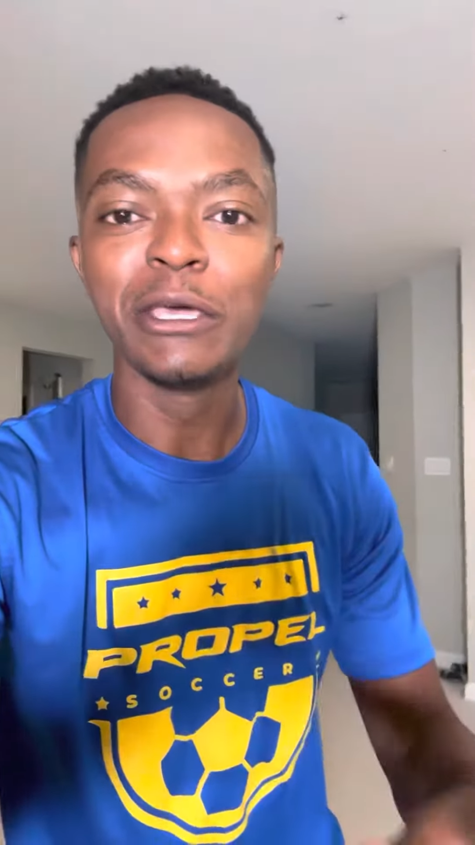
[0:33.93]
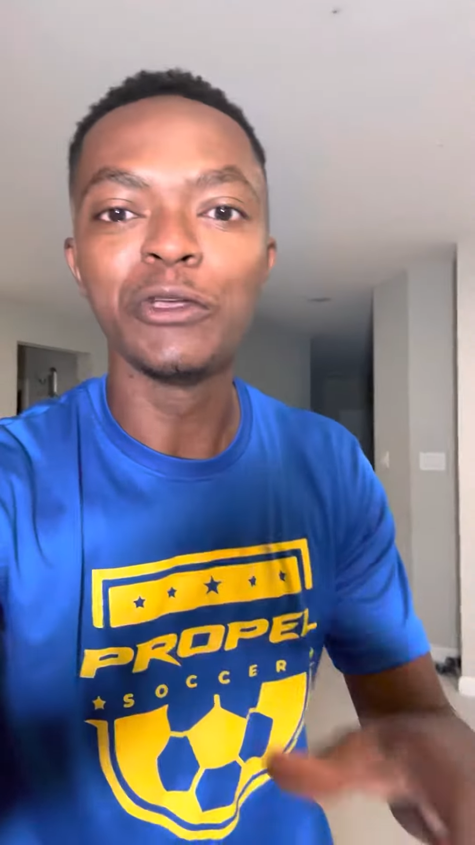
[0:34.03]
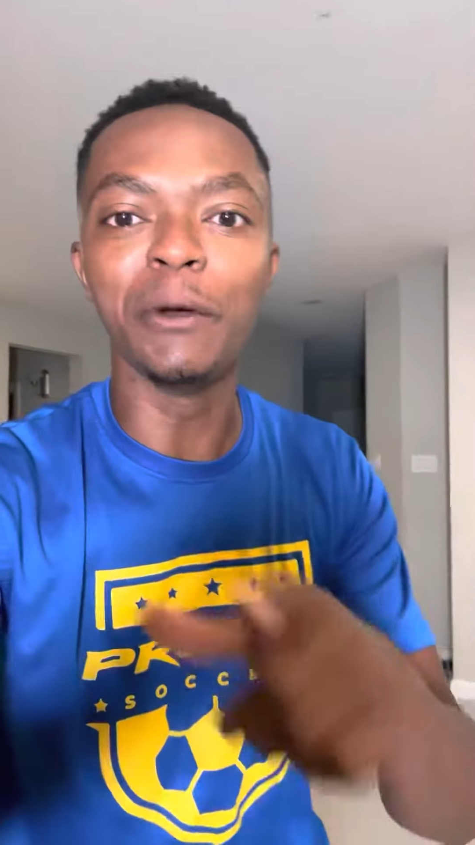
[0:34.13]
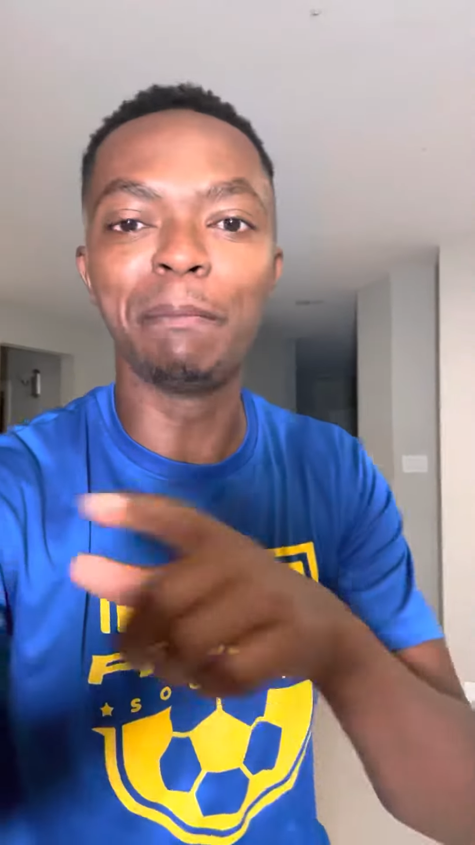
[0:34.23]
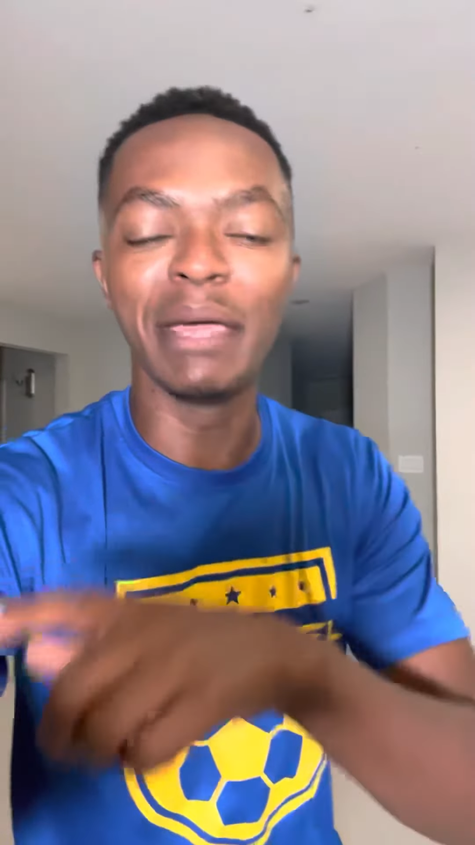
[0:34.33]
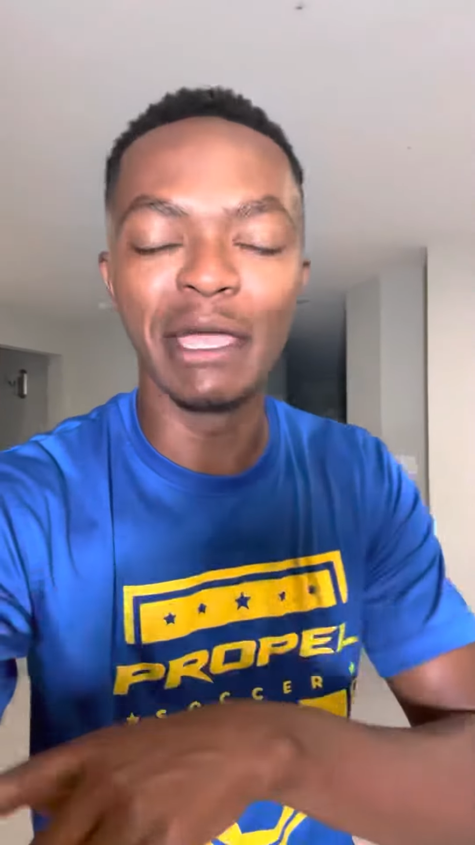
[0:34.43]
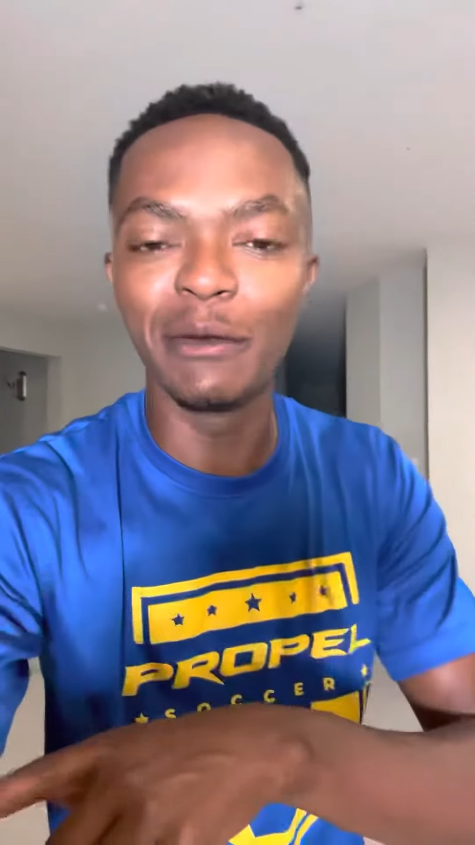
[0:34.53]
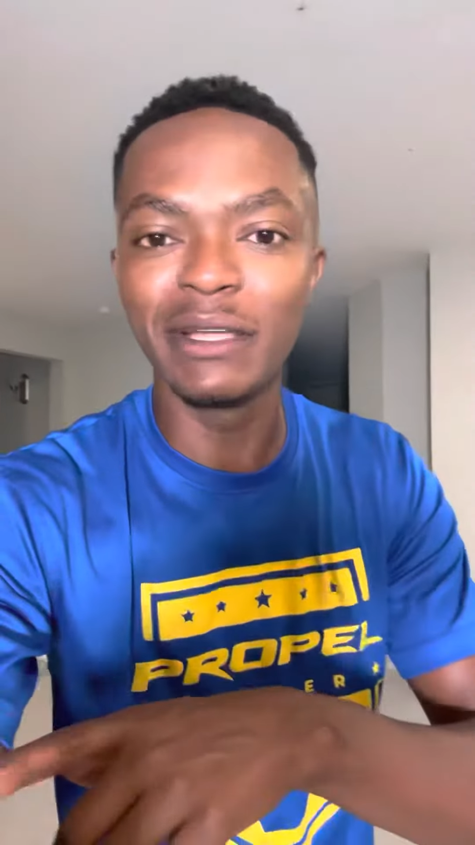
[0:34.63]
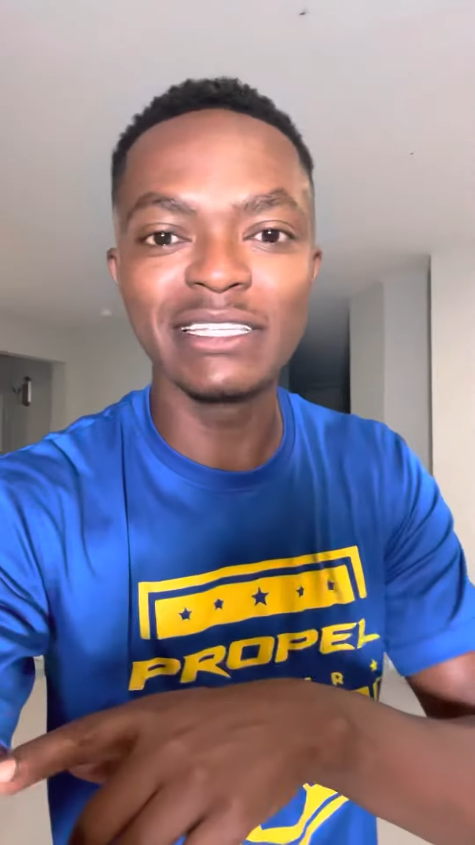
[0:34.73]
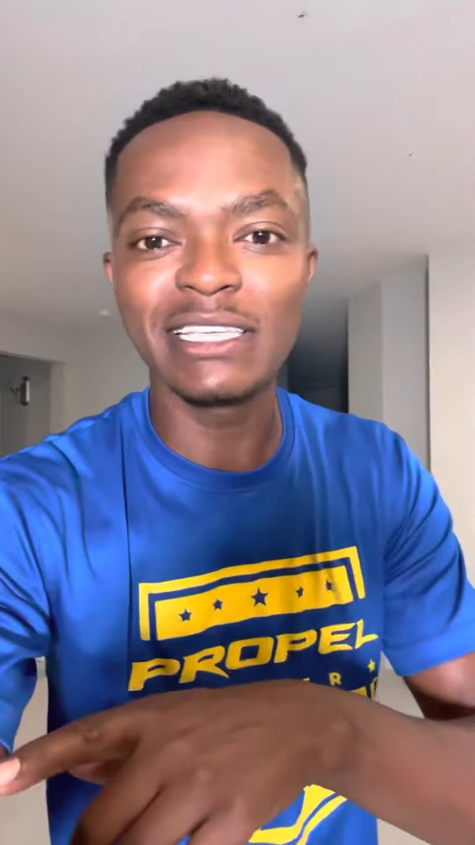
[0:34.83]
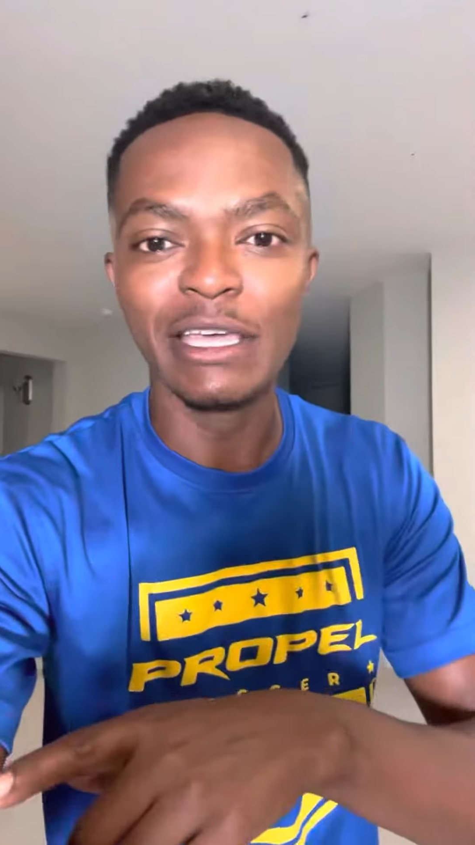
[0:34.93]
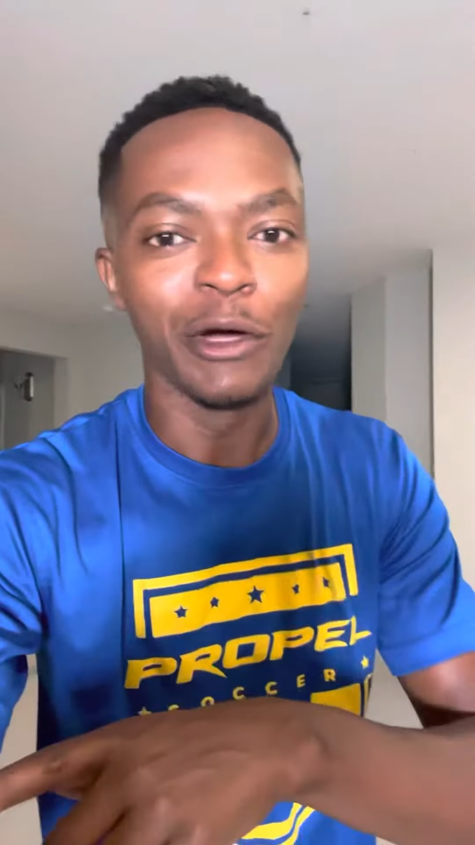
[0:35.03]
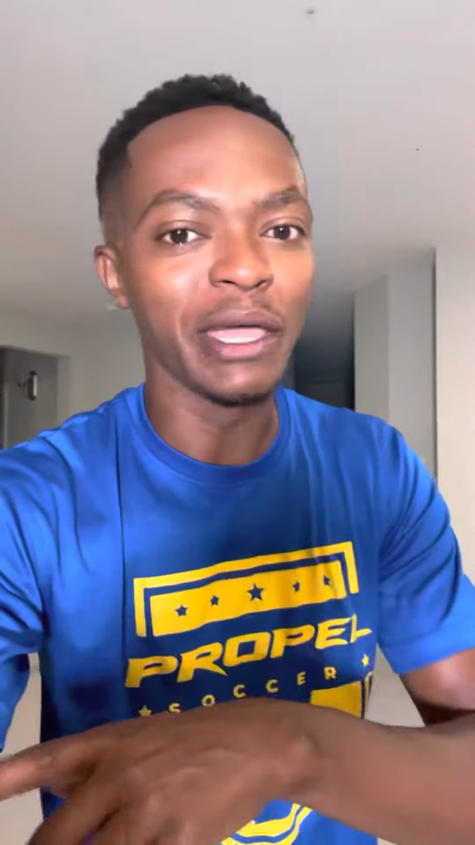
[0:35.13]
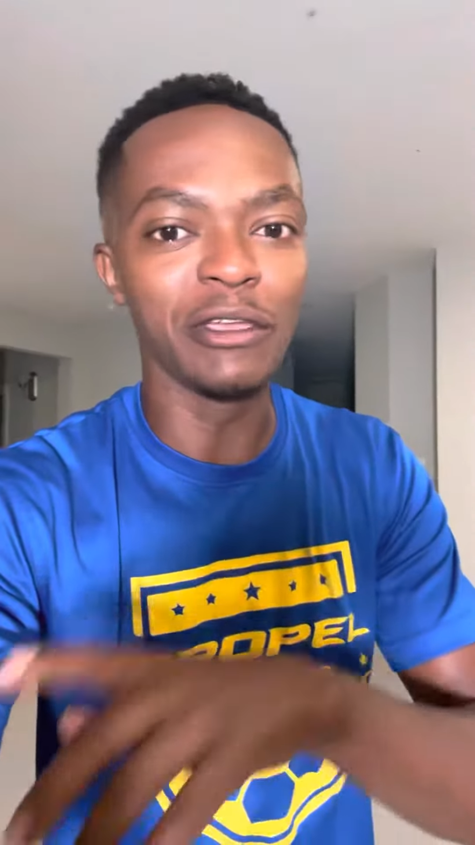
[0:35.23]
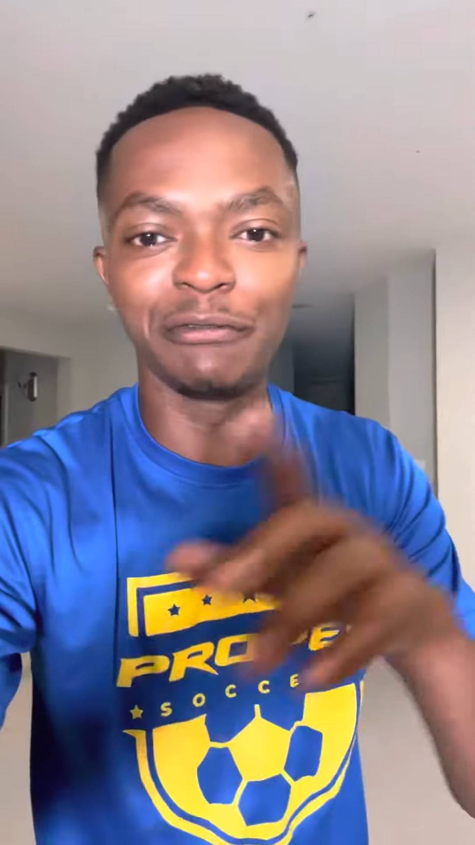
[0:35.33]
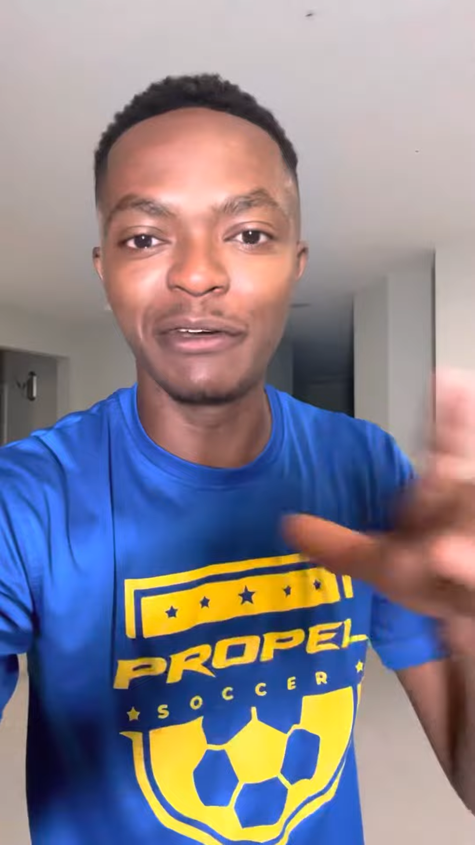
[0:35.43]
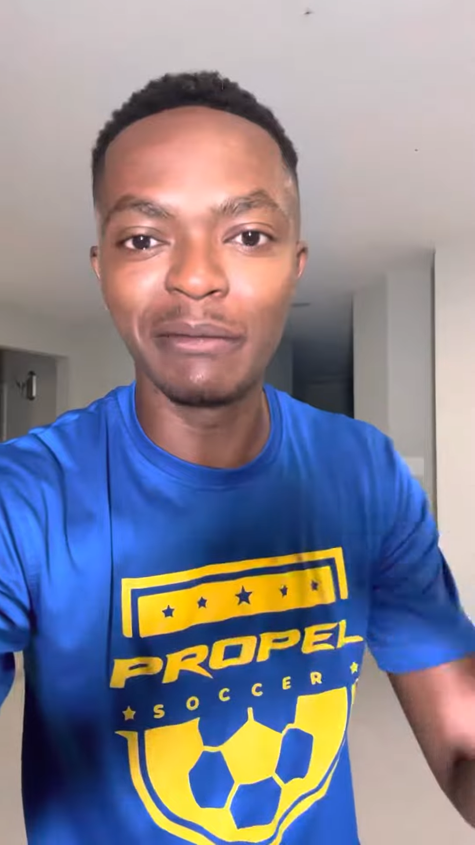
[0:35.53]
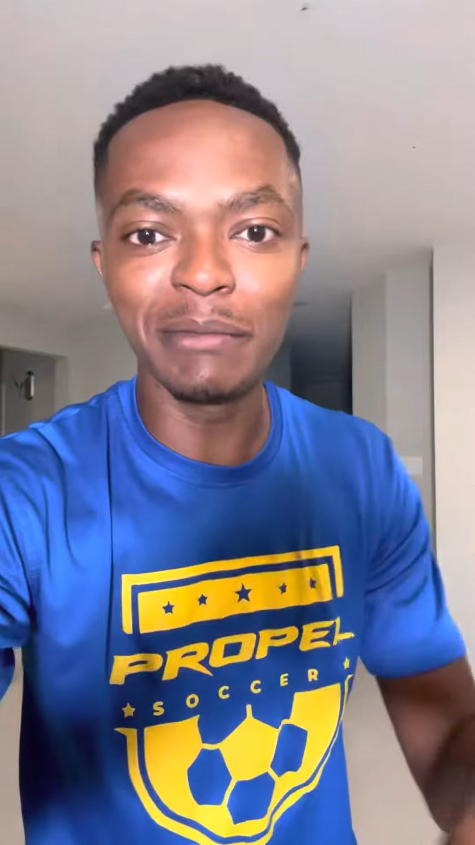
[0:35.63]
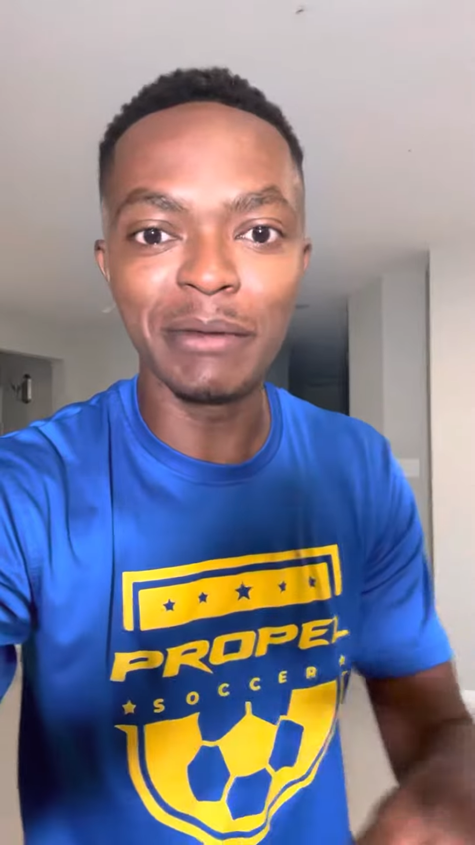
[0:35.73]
your parents and your family